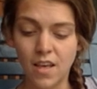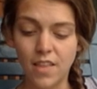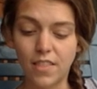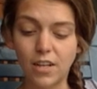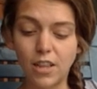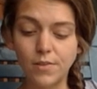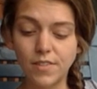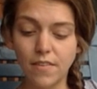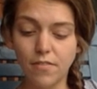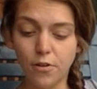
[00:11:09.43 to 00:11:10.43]
The closing
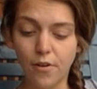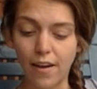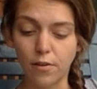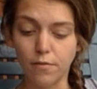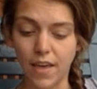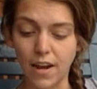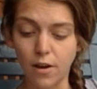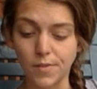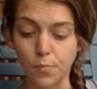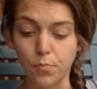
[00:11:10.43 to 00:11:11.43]
of the Krakow ghetto
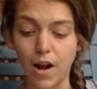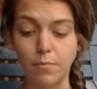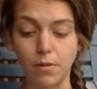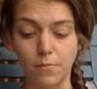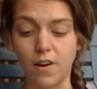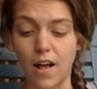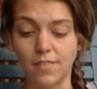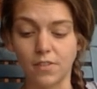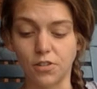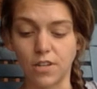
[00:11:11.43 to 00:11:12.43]
was a problem for
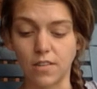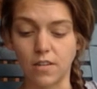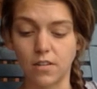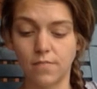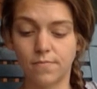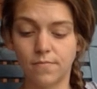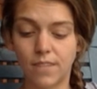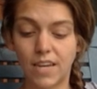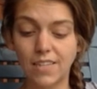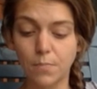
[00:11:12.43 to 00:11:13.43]
Oskar Schindler.
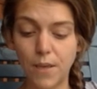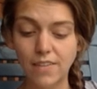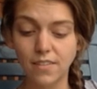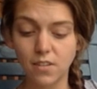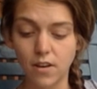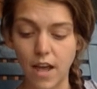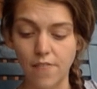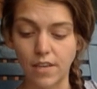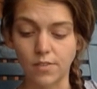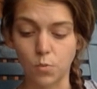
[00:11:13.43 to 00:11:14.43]
He depended on
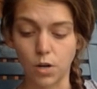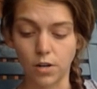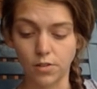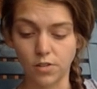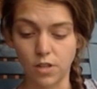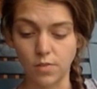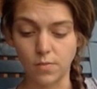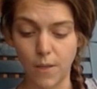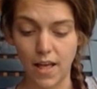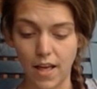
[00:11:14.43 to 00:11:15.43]
having his workers close
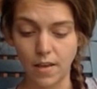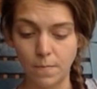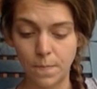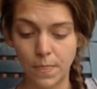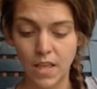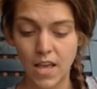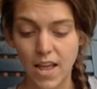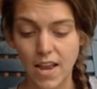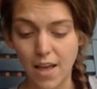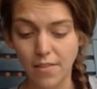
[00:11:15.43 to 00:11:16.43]
by,
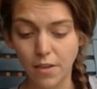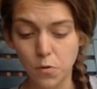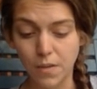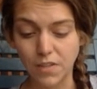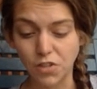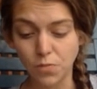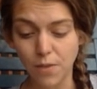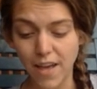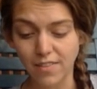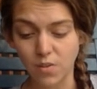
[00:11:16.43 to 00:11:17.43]
and now they would be 2
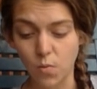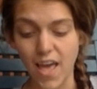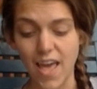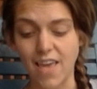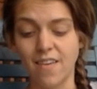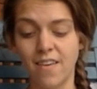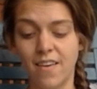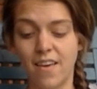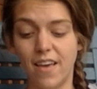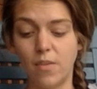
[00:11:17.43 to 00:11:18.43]
miles away
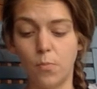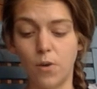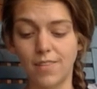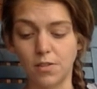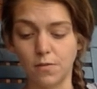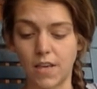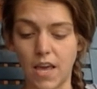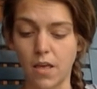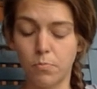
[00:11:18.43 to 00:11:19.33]
in the Plosshof camp.